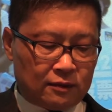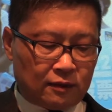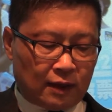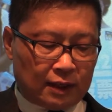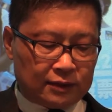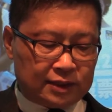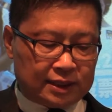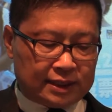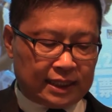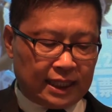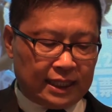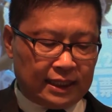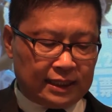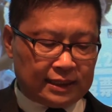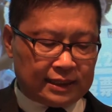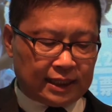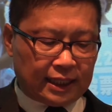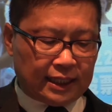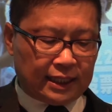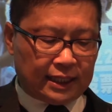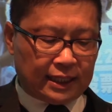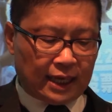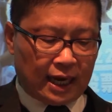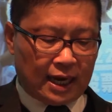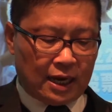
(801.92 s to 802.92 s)
Well, since
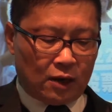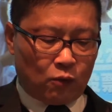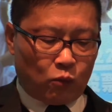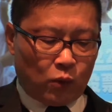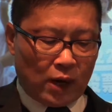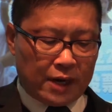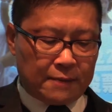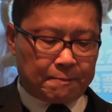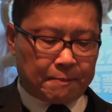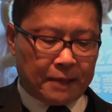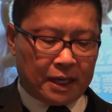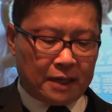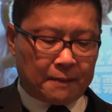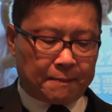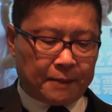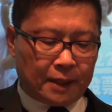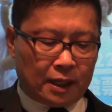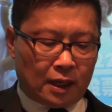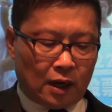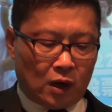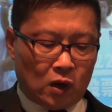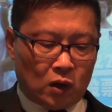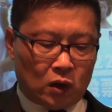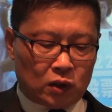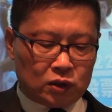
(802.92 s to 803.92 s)
the white
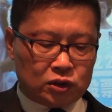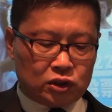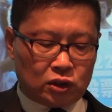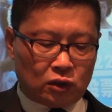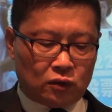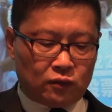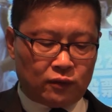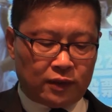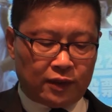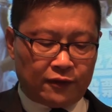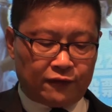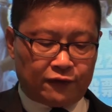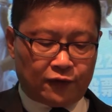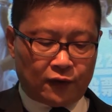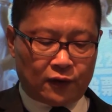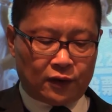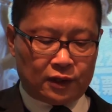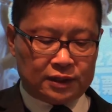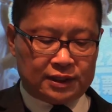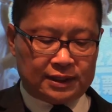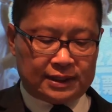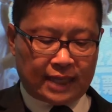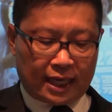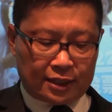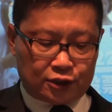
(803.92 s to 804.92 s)
paper also
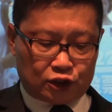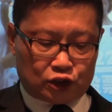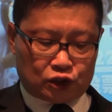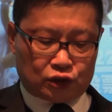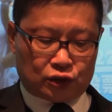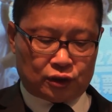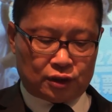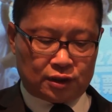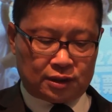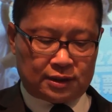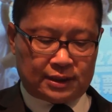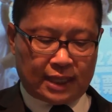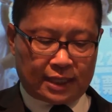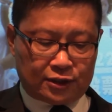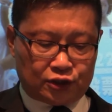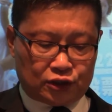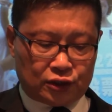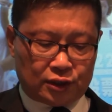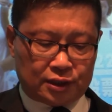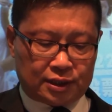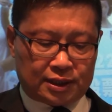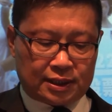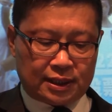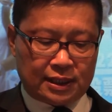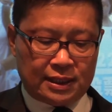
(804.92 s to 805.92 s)
referred
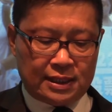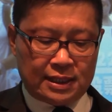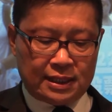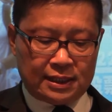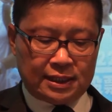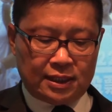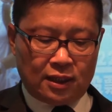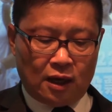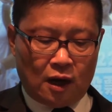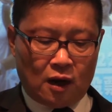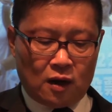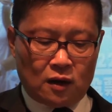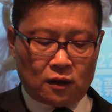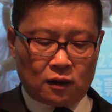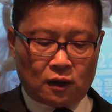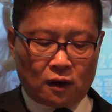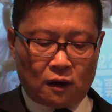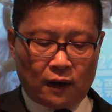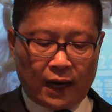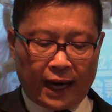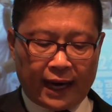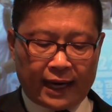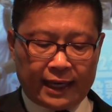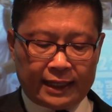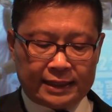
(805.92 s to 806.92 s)
judges in Hong
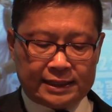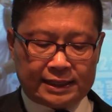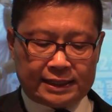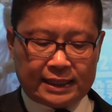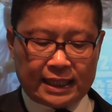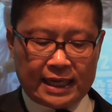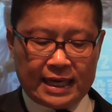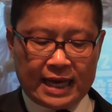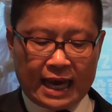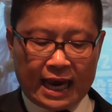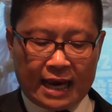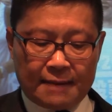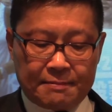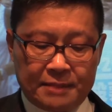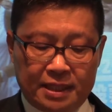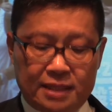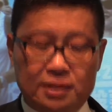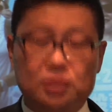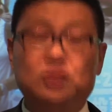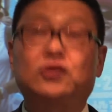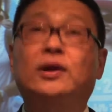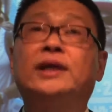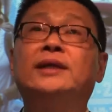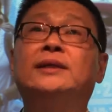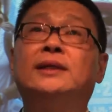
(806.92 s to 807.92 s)
Kong as
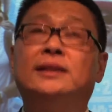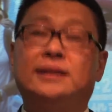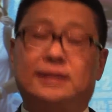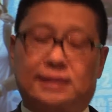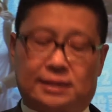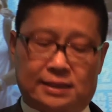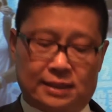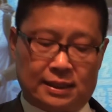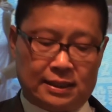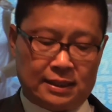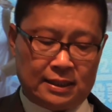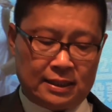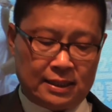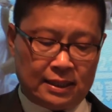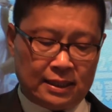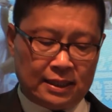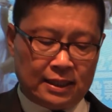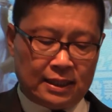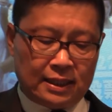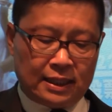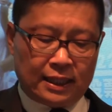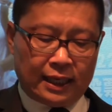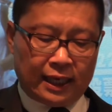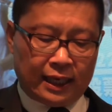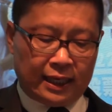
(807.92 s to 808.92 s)
administrators,
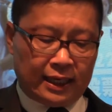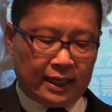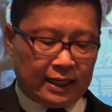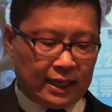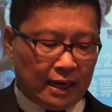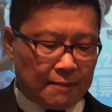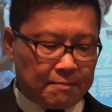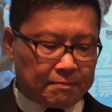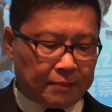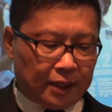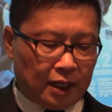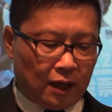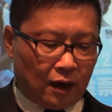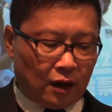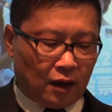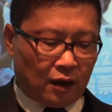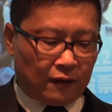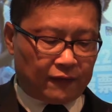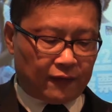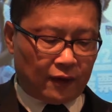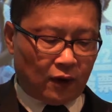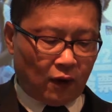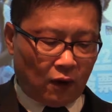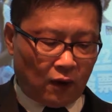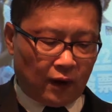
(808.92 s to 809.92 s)
a number
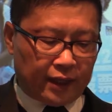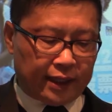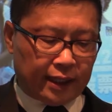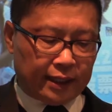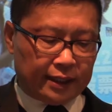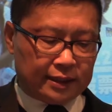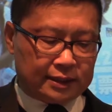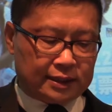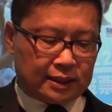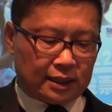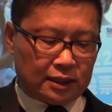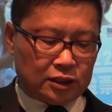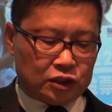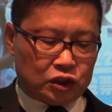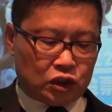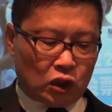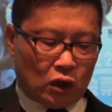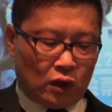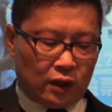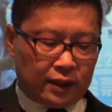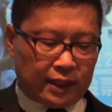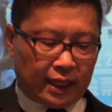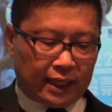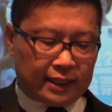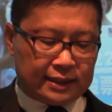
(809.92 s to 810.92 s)
of lawyers
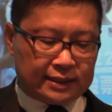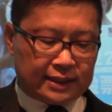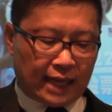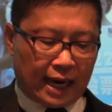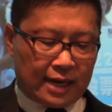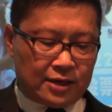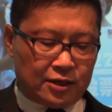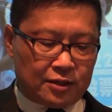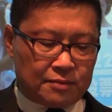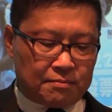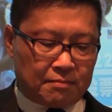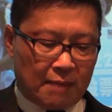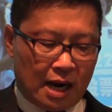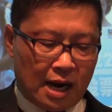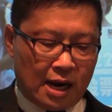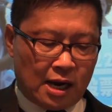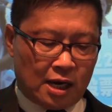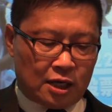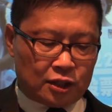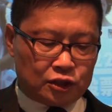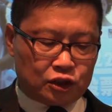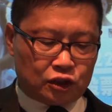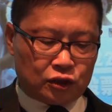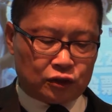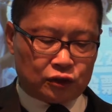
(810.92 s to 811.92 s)
joined a silent
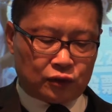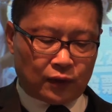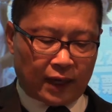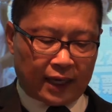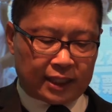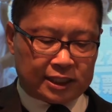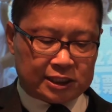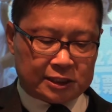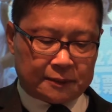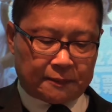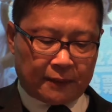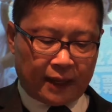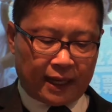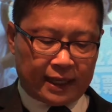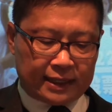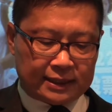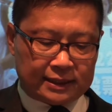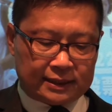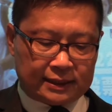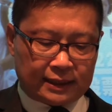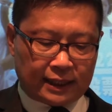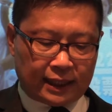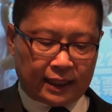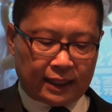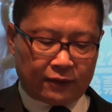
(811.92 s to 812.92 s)
march to
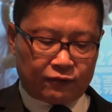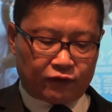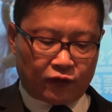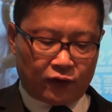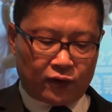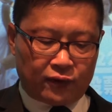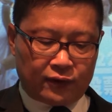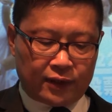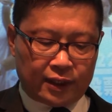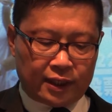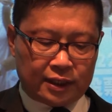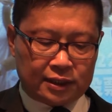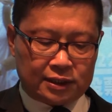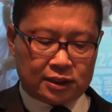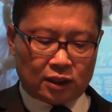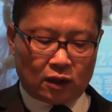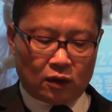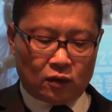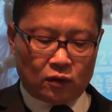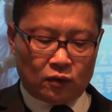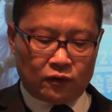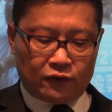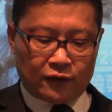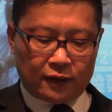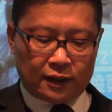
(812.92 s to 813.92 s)
express their worries
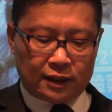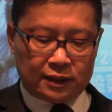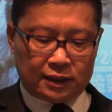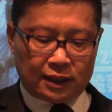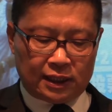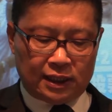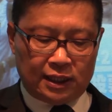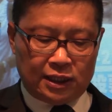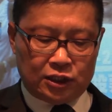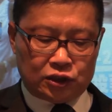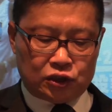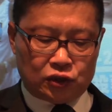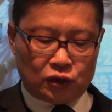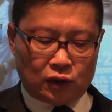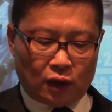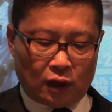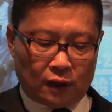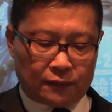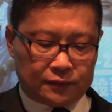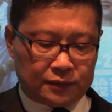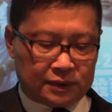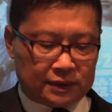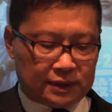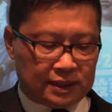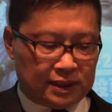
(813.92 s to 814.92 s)
over the issue
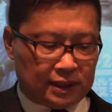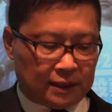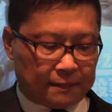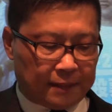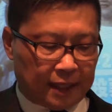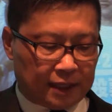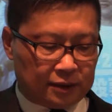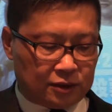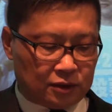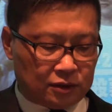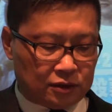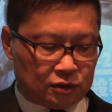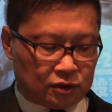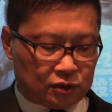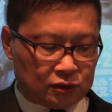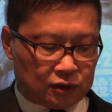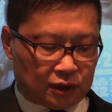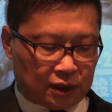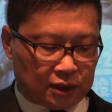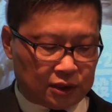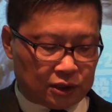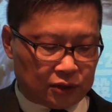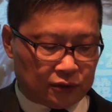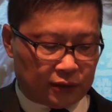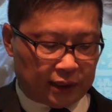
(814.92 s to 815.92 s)
of independent
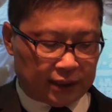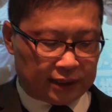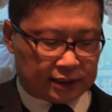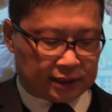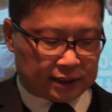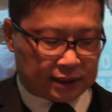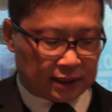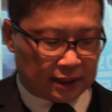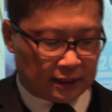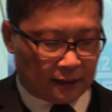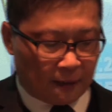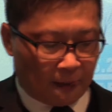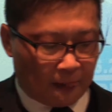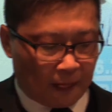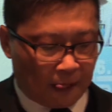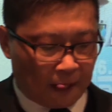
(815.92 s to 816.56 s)
judiciaries.